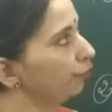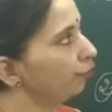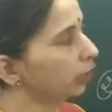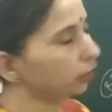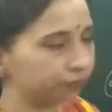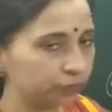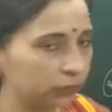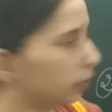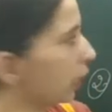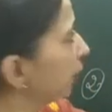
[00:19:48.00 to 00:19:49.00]
where
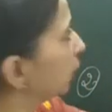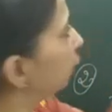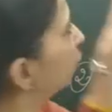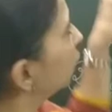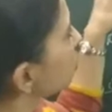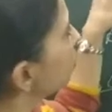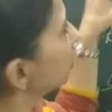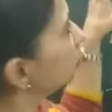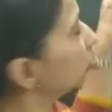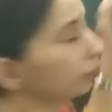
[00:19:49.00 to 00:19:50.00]
the first
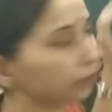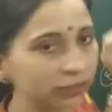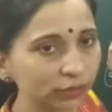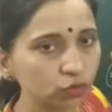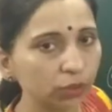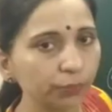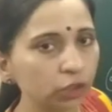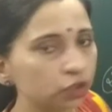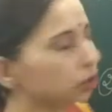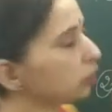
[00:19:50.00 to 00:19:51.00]
marker of the sexual
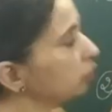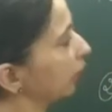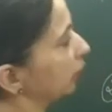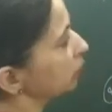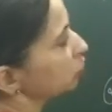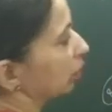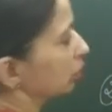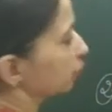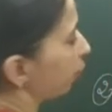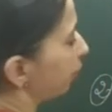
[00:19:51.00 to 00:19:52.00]
reproduction, that is
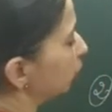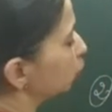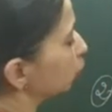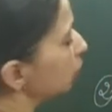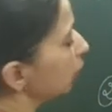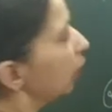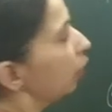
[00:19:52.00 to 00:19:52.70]
transformation,